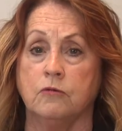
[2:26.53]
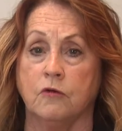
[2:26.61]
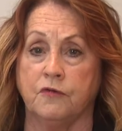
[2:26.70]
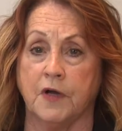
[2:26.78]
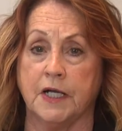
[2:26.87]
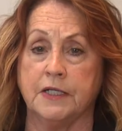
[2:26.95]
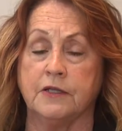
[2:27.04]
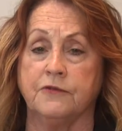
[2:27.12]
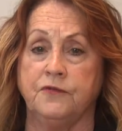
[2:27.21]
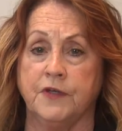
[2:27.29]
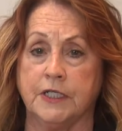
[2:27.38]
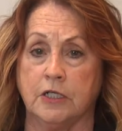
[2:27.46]
find the
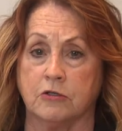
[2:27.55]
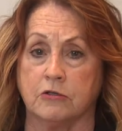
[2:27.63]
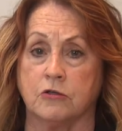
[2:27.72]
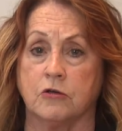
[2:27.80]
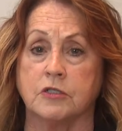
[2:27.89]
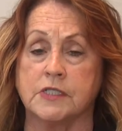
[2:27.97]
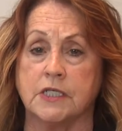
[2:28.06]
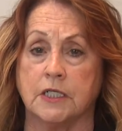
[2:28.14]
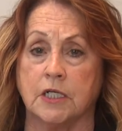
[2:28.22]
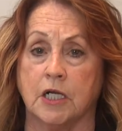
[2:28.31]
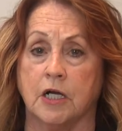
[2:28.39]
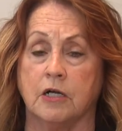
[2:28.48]
figure gross
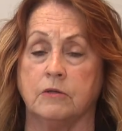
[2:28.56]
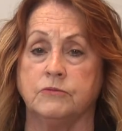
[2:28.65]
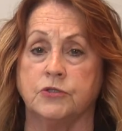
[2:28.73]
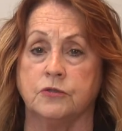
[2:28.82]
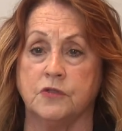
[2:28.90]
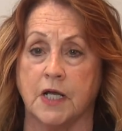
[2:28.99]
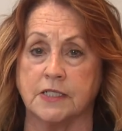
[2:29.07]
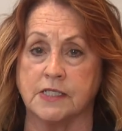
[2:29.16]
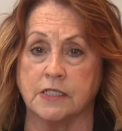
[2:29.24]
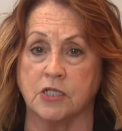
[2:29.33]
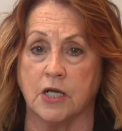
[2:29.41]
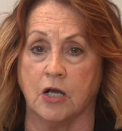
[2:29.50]
income,
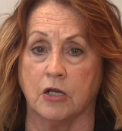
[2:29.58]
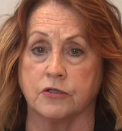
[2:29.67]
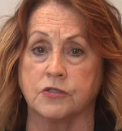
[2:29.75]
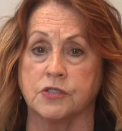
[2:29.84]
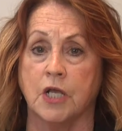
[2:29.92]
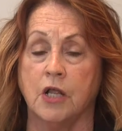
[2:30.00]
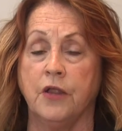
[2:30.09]
$2,000.